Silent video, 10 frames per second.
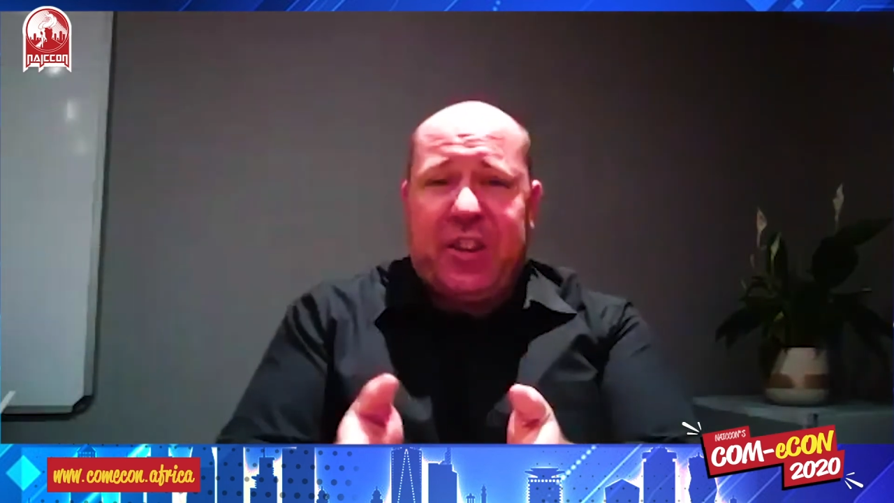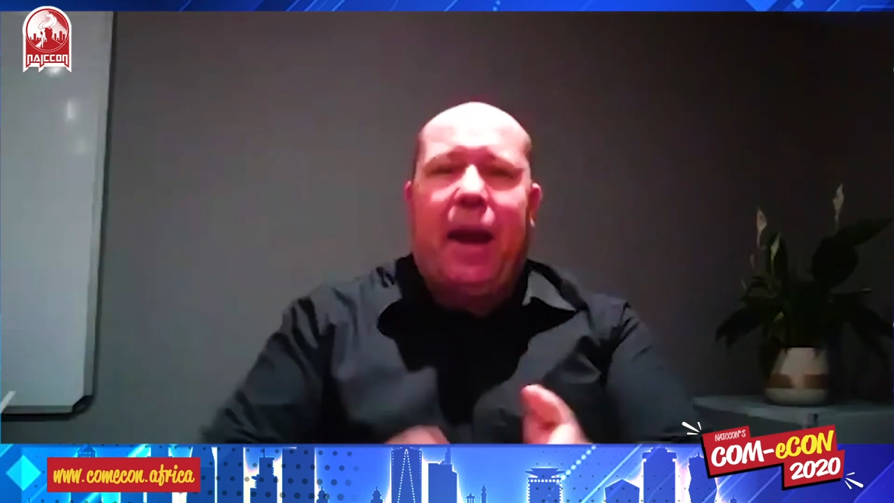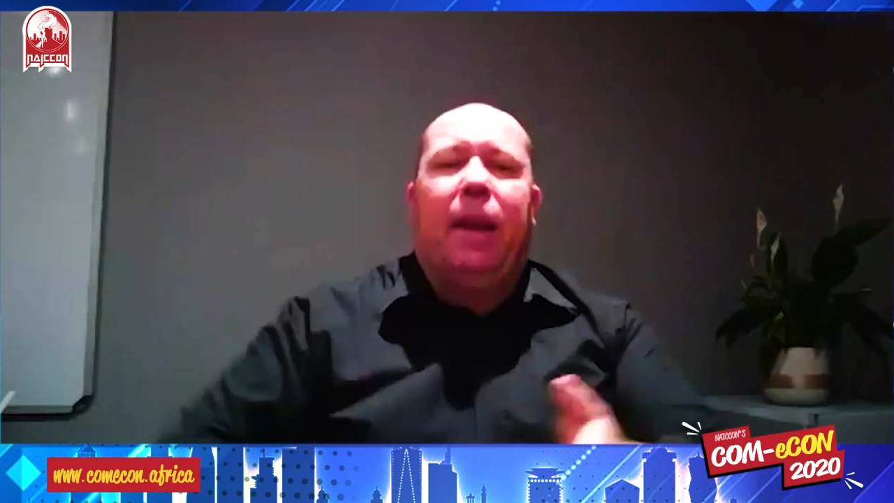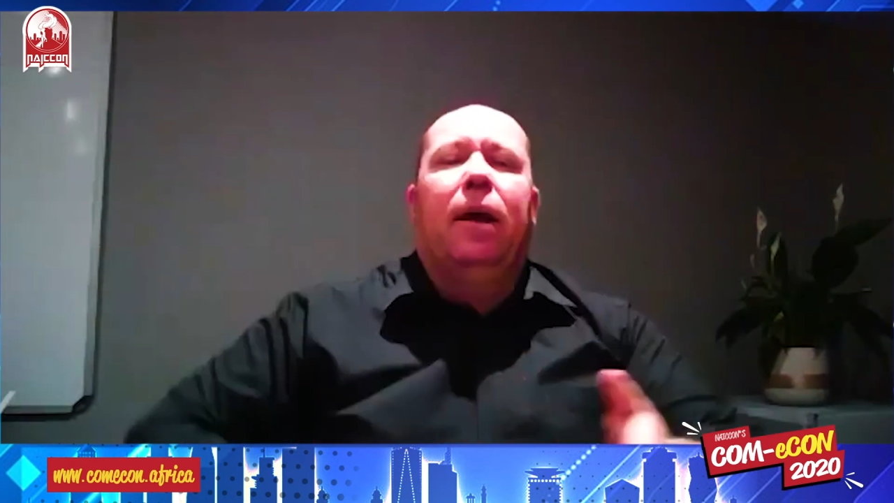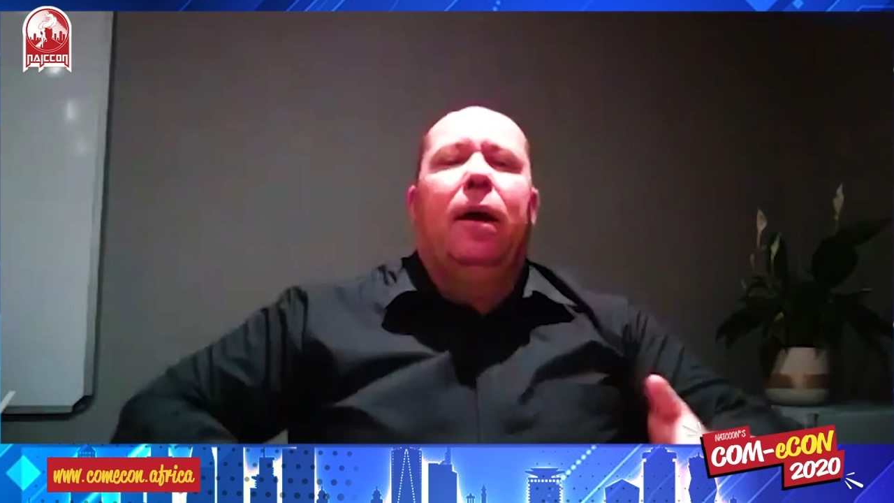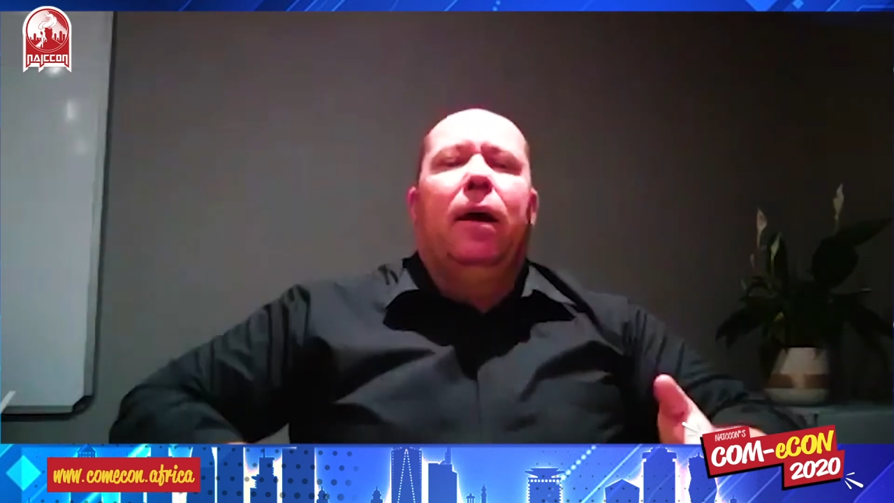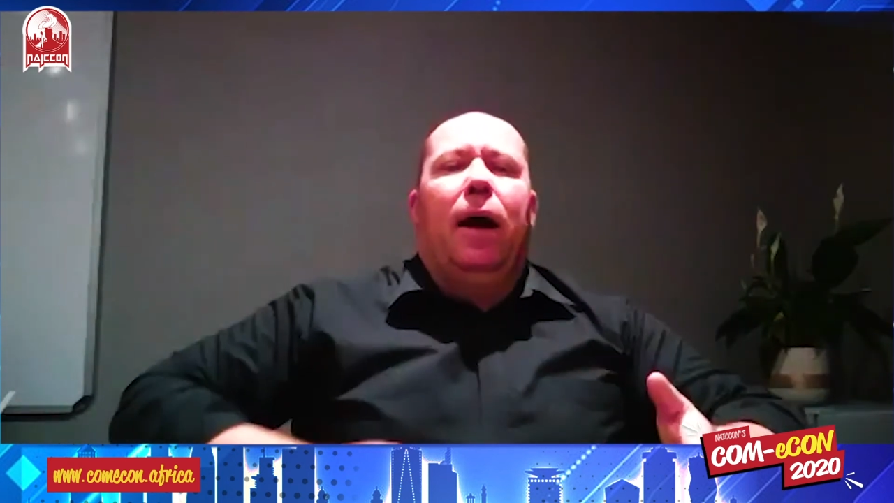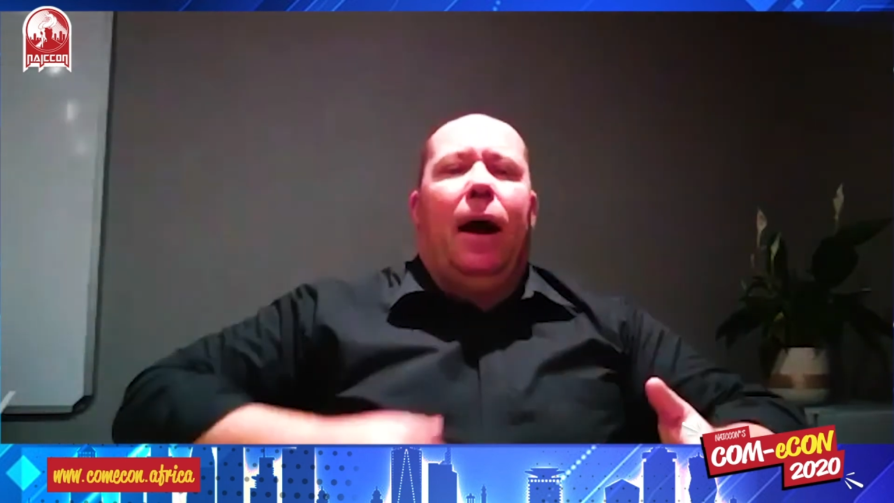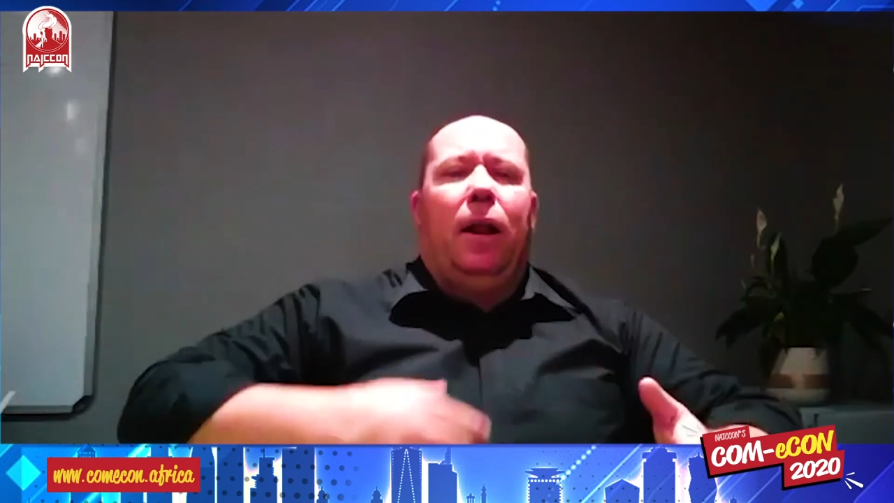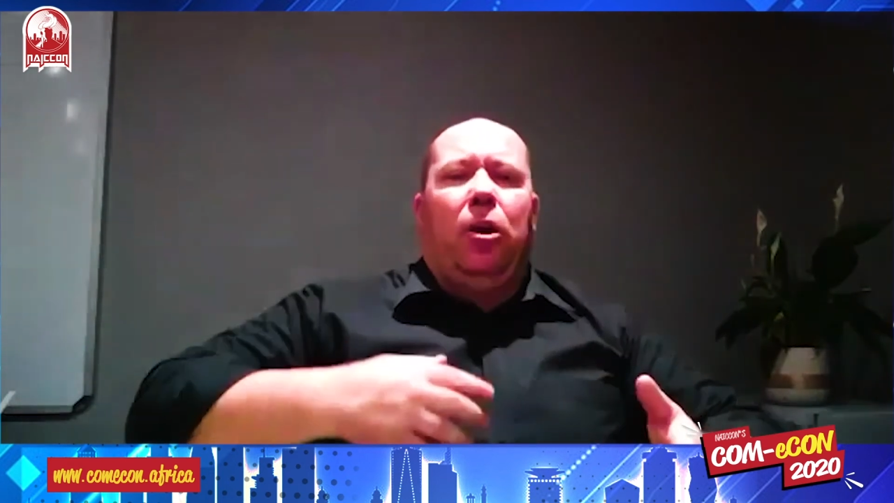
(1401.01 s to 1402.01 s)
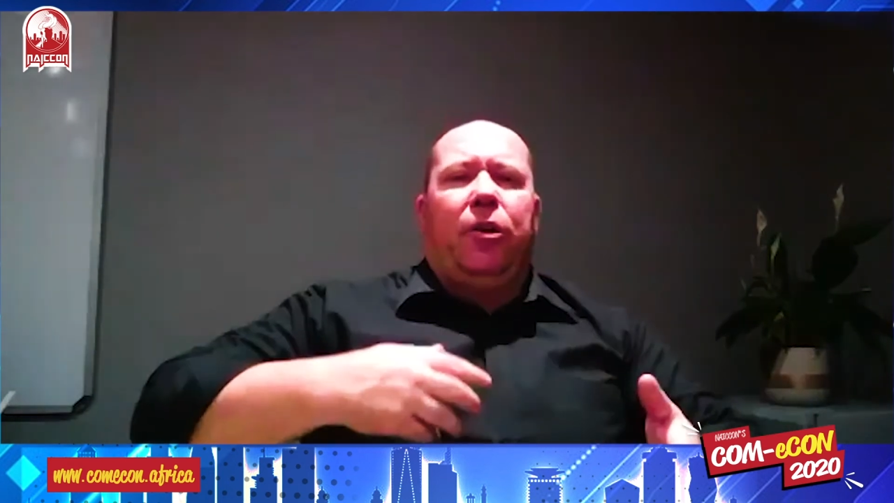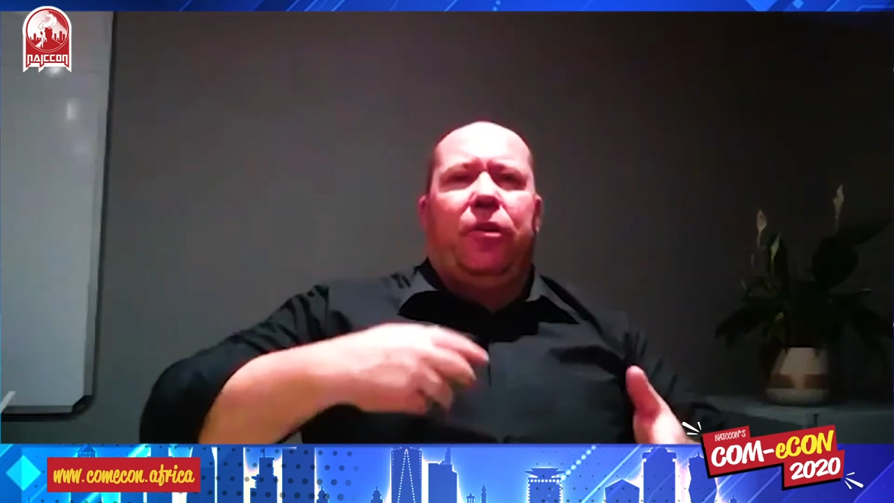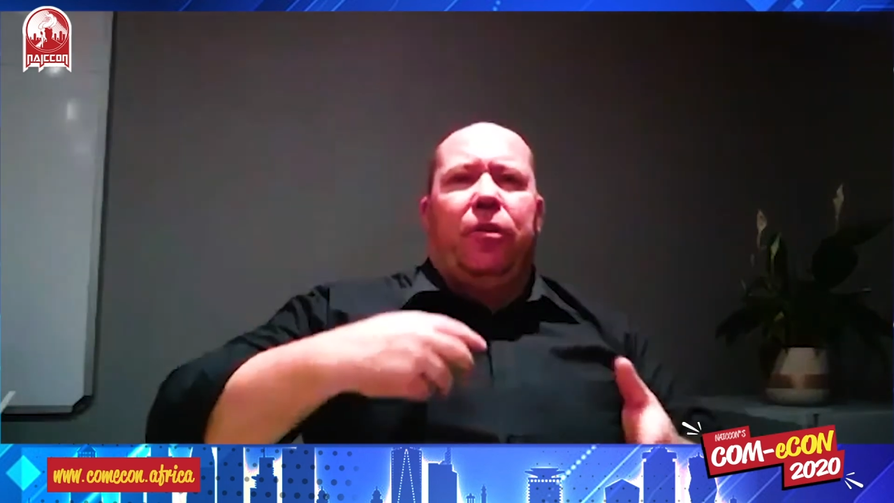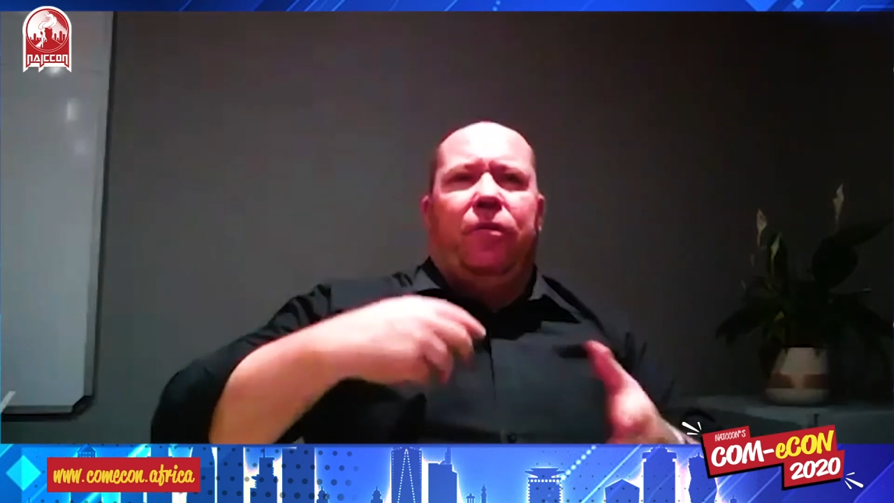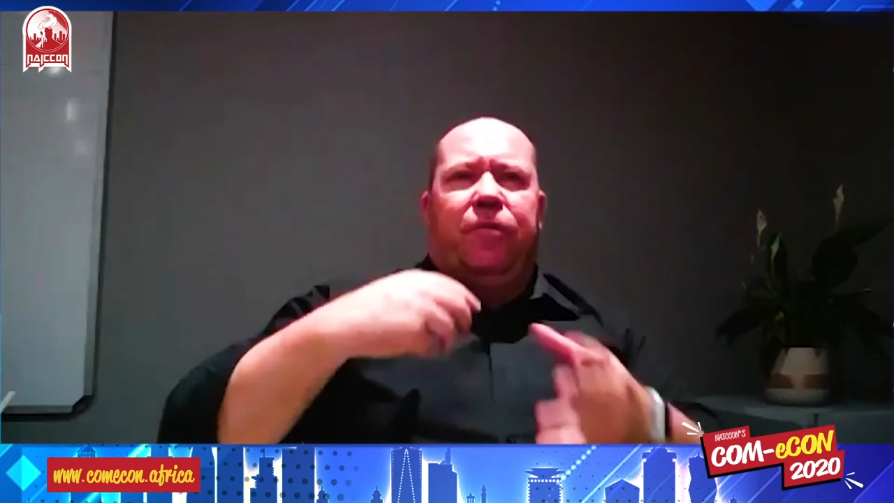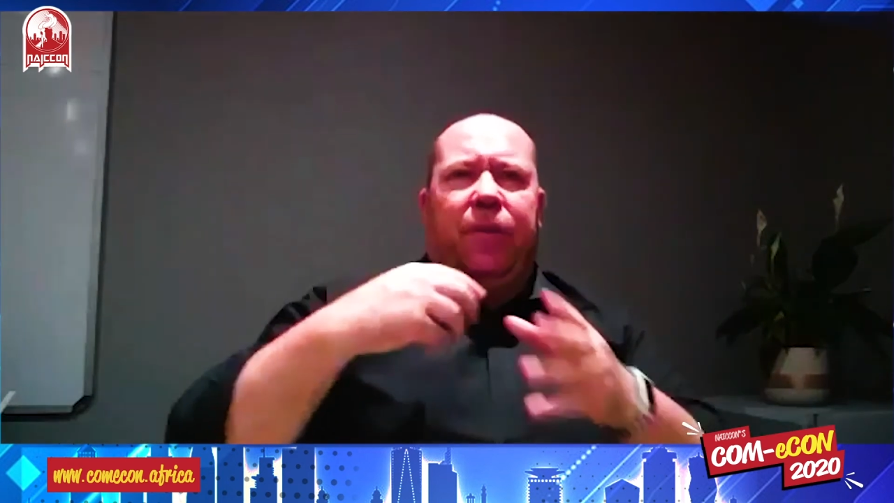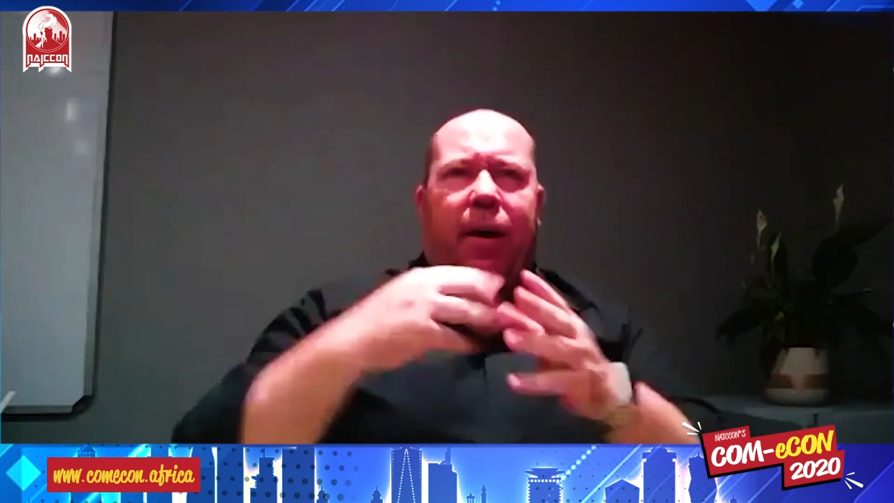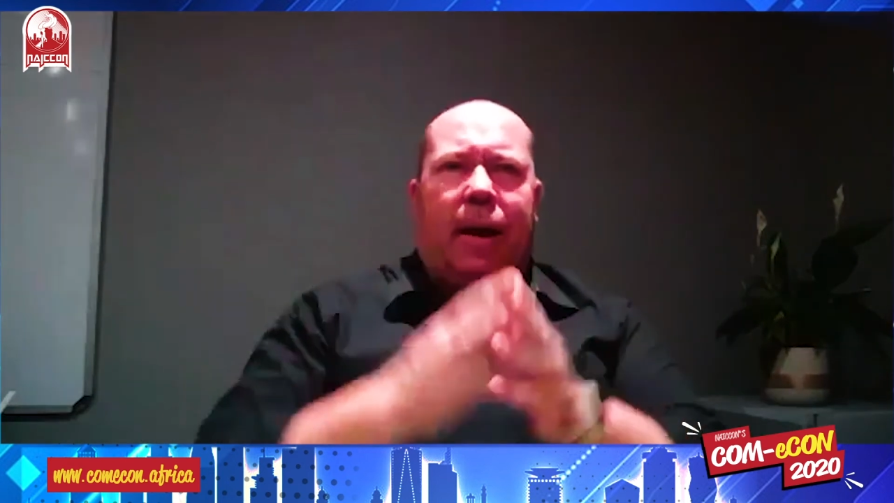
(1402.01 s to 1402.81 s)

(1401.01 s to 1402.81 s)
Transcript: said a lot of